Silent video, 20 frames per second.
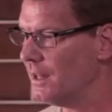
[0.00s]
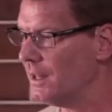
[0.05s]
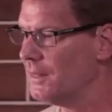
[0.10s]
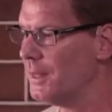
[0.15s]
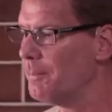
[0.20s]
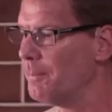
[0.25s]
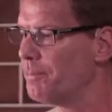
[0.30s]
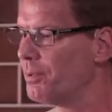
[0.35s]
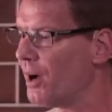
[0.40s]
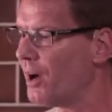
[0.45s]
The
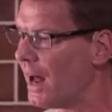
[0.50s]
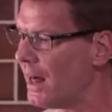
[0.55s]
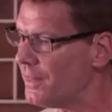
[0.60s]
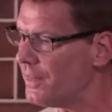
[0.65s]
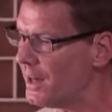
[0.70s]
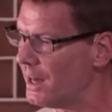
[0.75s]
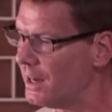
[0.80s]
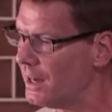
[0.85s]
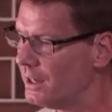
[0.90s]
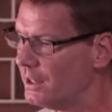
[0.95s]

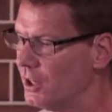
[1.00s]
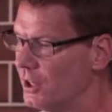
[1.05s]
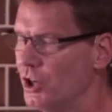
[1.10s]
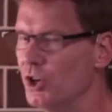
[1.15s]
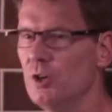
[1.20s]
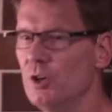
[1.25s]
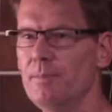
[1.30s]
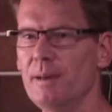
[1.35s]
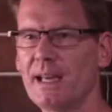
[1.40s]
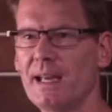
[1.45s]
brother
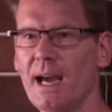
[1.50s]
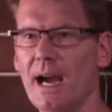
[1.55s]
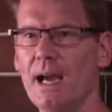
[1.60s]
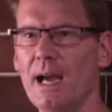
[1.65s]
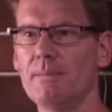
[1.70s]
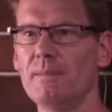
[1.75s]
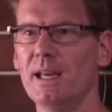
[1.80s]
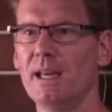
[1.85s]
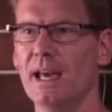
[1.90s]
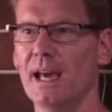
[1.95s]
who
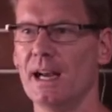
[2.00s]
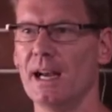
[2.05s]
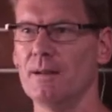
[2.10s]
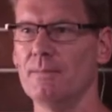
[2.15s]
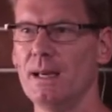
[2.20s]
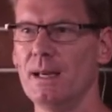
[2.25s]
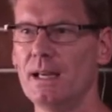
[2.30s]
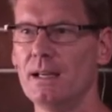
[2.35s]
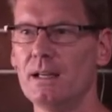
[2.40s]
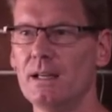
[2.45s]
became the
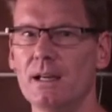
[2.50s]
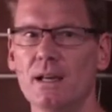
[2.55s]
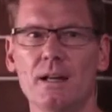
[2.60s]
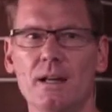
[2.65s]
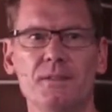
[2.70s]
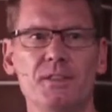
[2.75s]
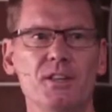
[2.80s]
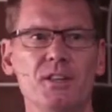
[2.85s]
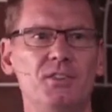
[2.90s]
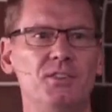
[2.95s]
enemy,
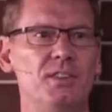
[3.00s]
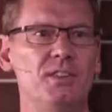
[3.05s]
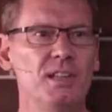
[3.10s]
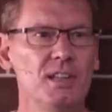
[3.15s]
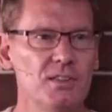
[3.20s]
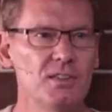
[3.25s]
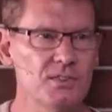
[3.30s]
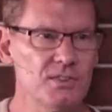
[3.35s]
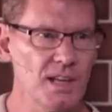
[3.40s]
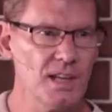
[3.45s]
the
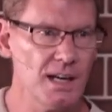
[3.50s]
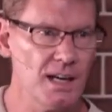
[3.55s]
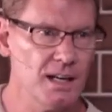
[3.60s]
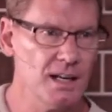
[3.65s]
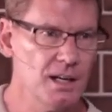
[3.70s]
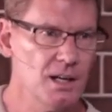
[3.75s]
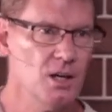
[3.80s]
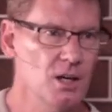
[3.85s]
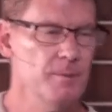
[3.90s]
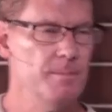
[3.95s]
sister
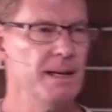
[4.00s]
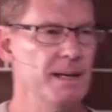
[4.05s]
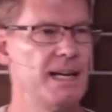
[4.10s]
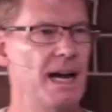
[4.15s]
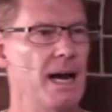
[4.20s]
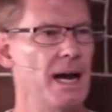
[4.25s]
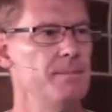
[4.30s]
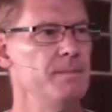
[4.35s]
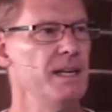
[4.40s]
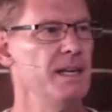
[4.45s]
who
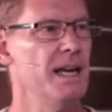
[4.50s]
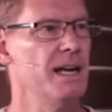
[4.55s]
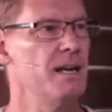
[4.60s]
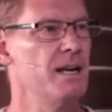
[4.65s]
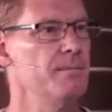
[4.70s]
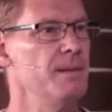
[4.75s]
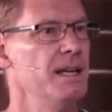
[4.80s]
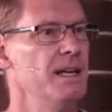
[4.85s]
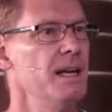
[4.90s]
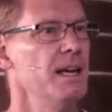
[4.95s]
became the
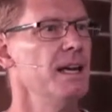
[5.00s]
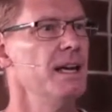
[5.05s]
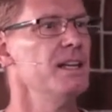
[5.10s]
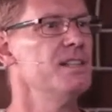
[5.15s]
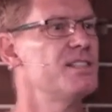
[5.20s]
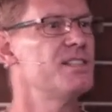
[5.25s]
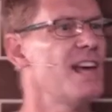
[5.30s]
enemy, is